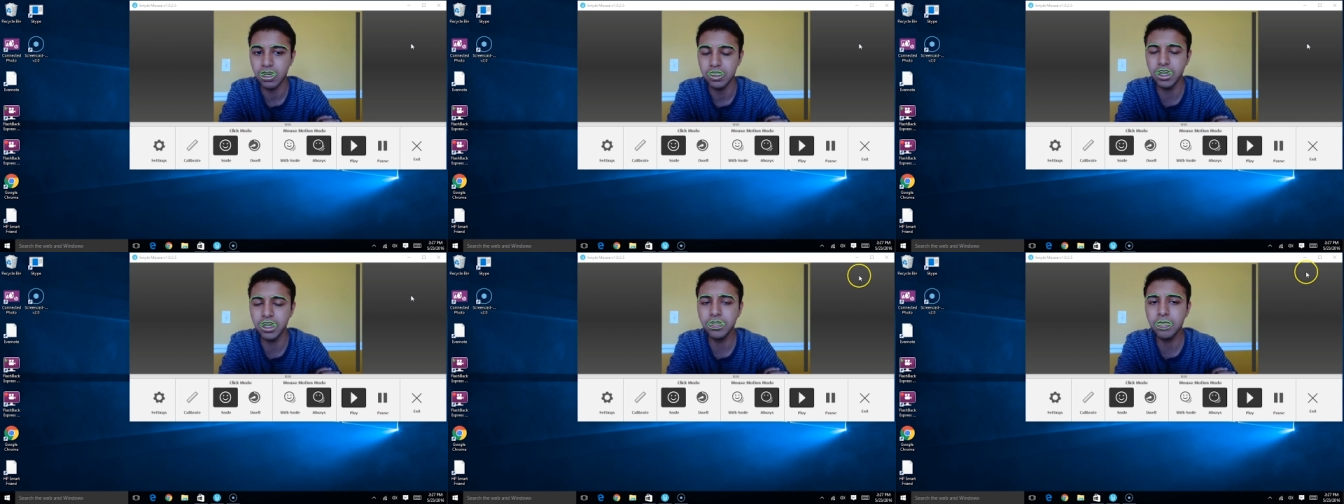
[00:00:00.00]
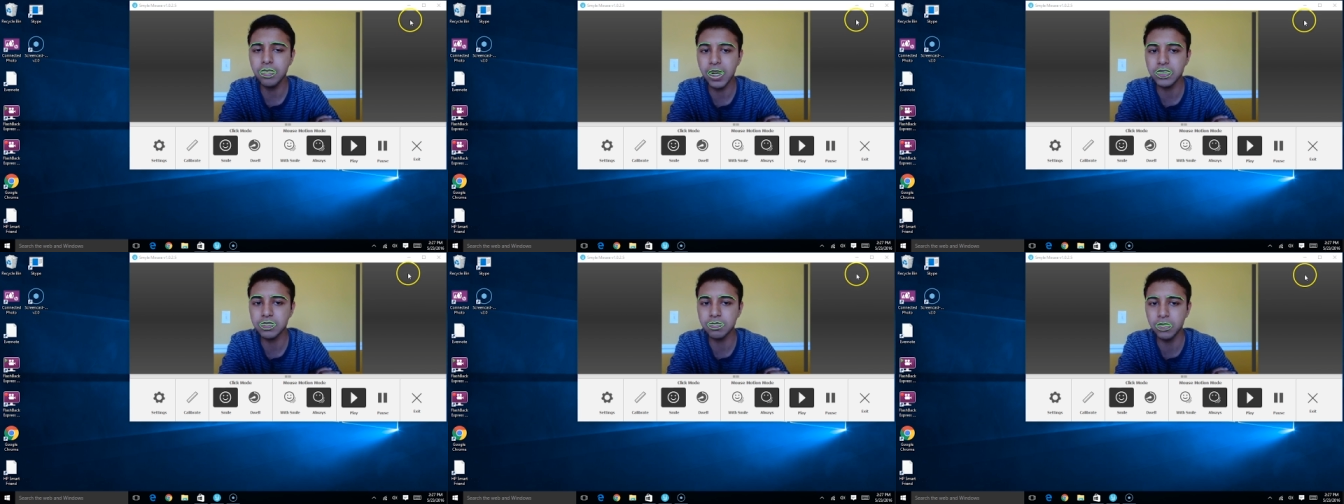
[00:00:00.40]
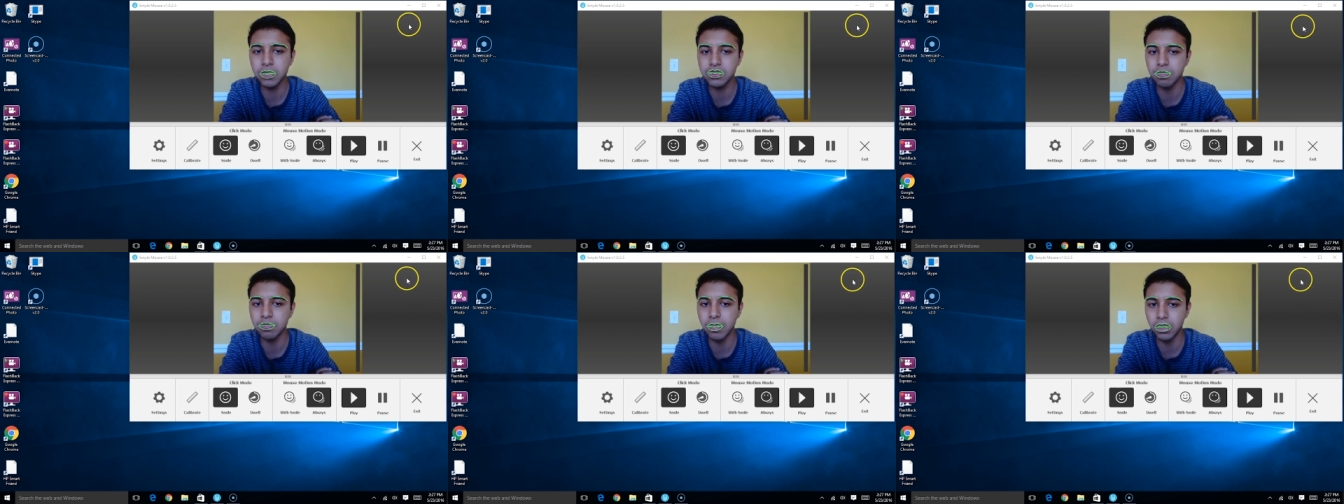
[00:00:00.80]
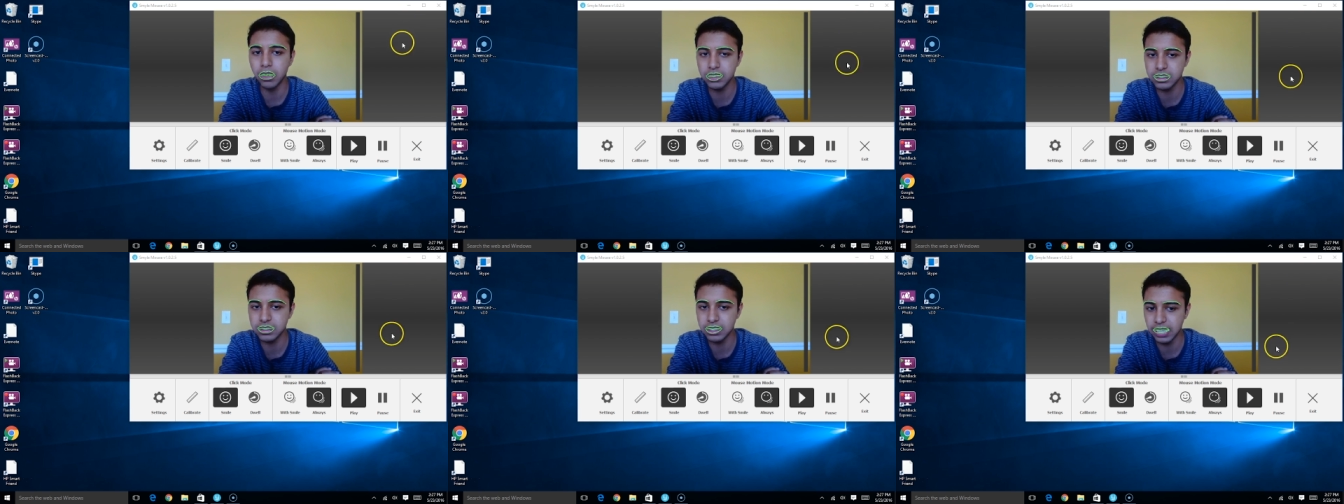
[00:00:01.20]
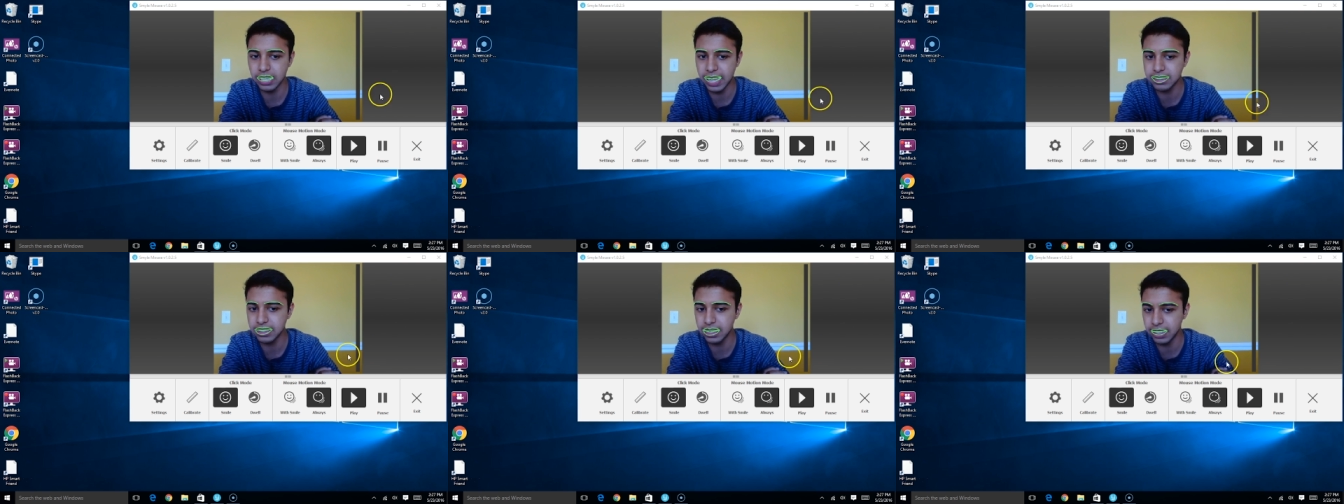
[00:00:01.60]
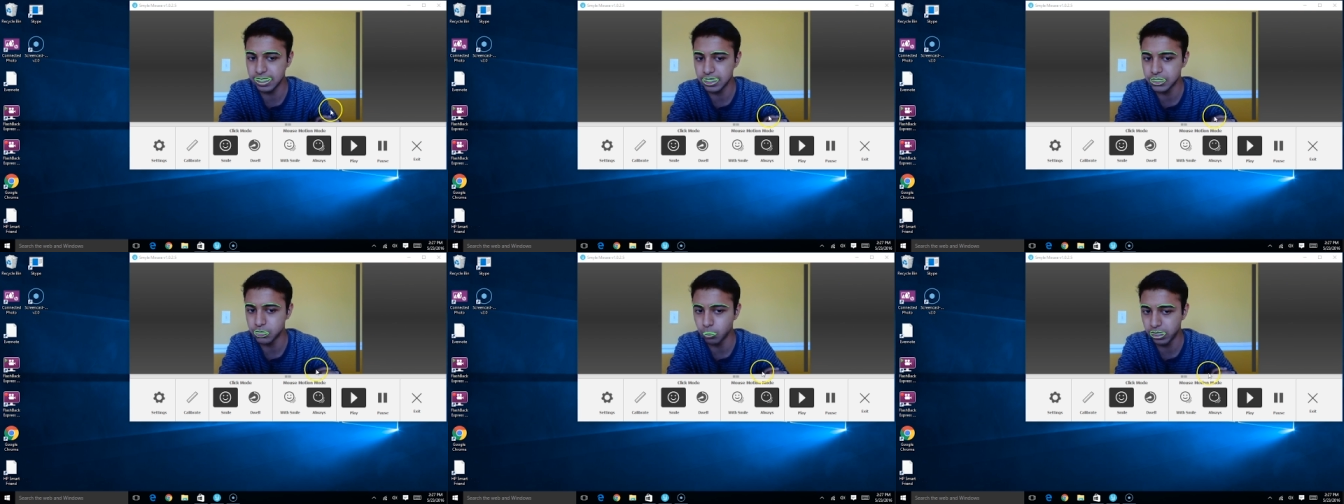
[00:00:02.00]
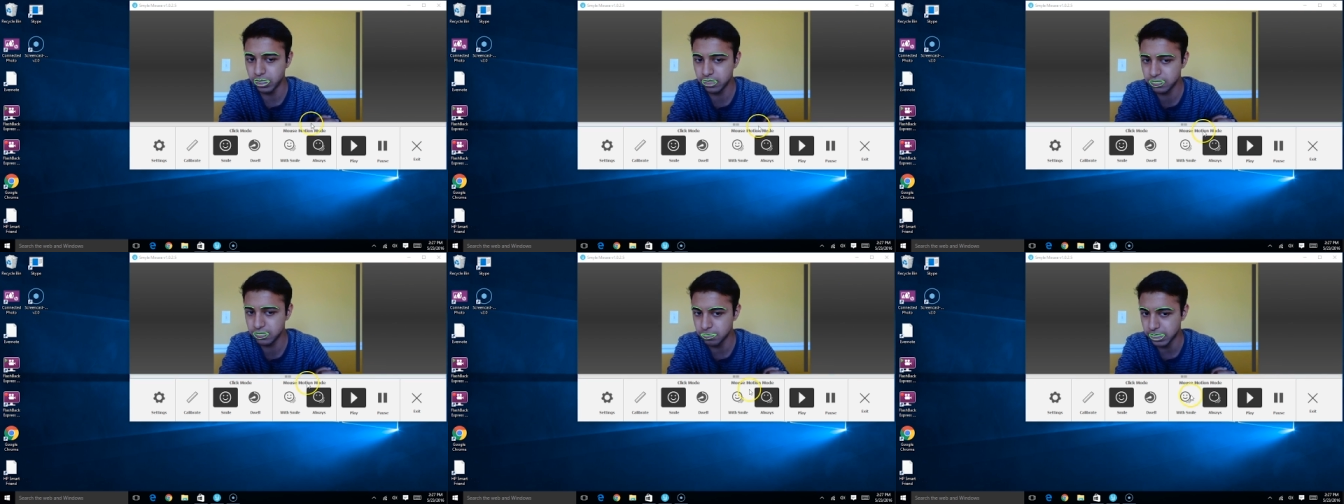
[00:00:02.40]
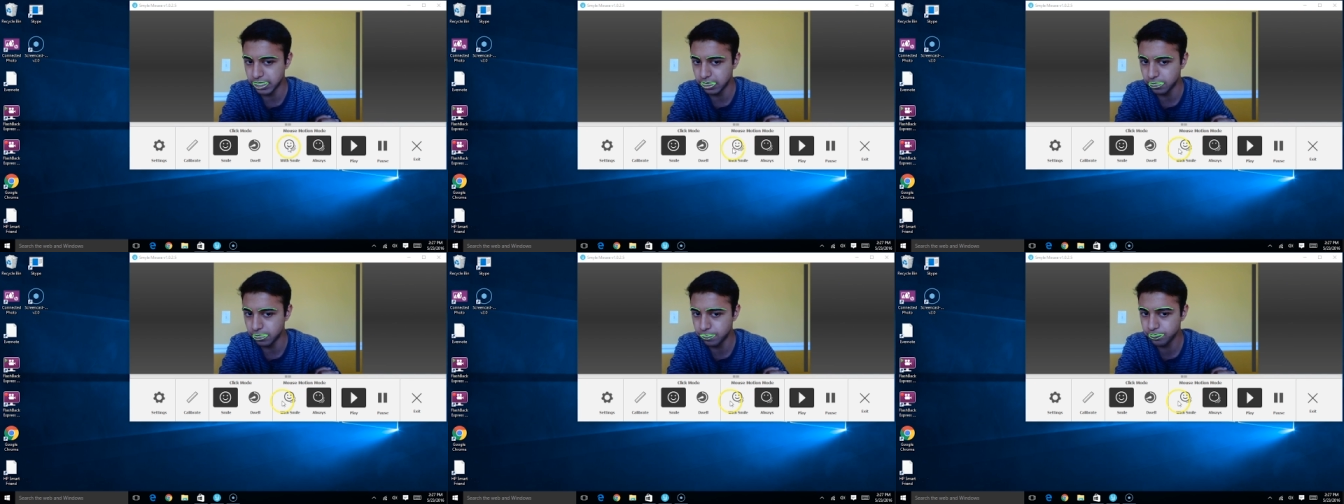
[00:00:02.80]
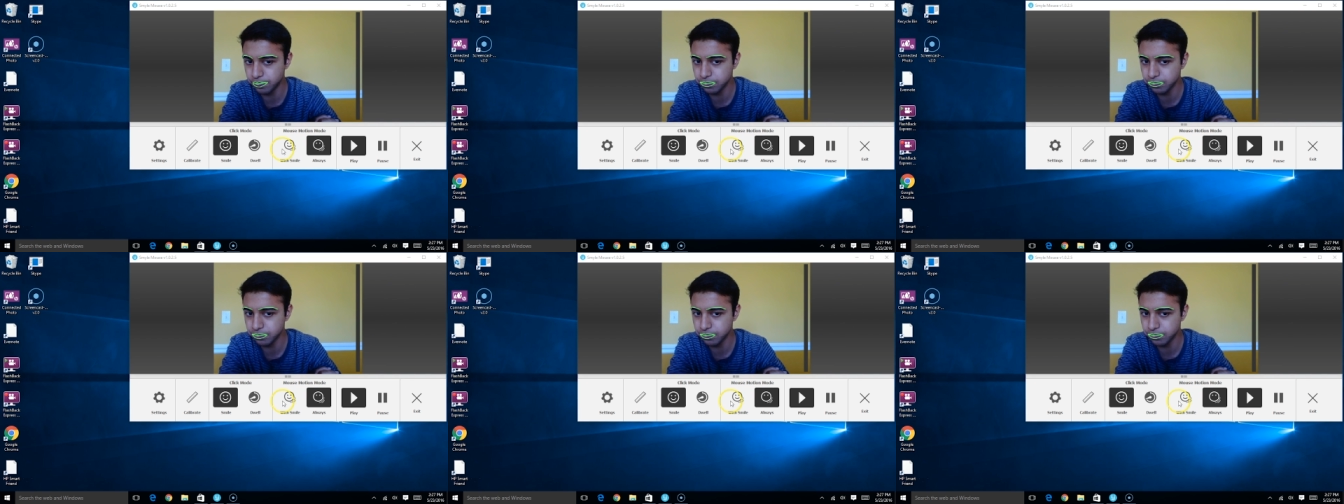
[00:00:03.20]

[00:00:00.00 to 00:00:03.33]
The other mouse motion mode to select is with smile.